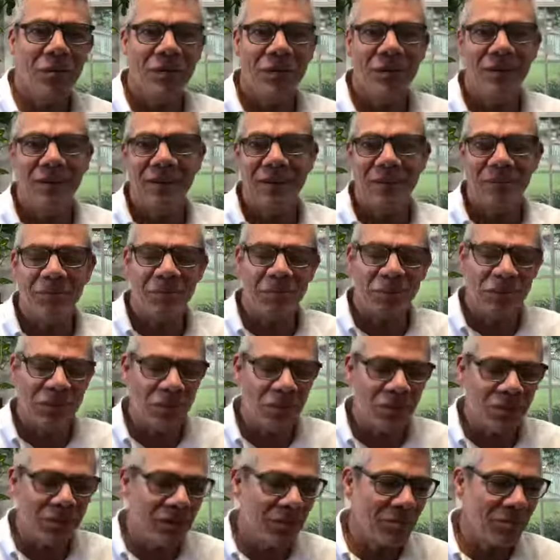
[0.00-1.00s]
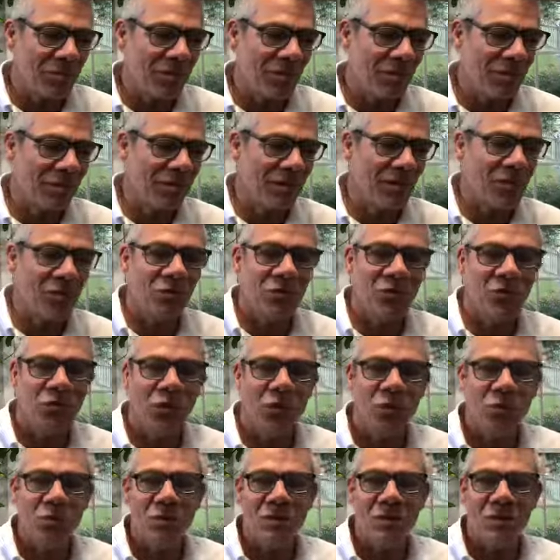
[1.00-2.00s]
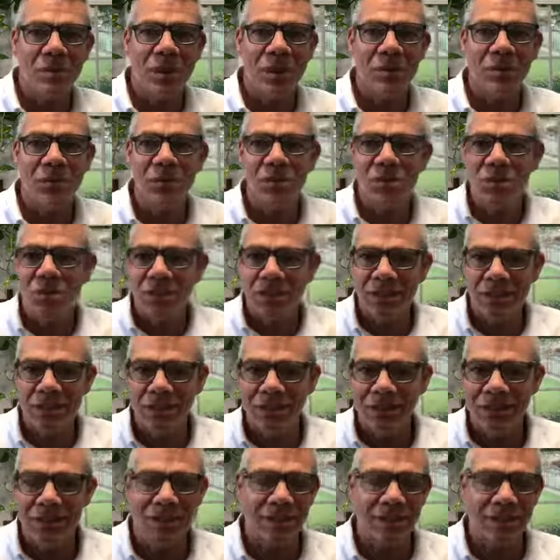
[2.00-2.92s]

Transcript: And I'm sometimes confused about which kids,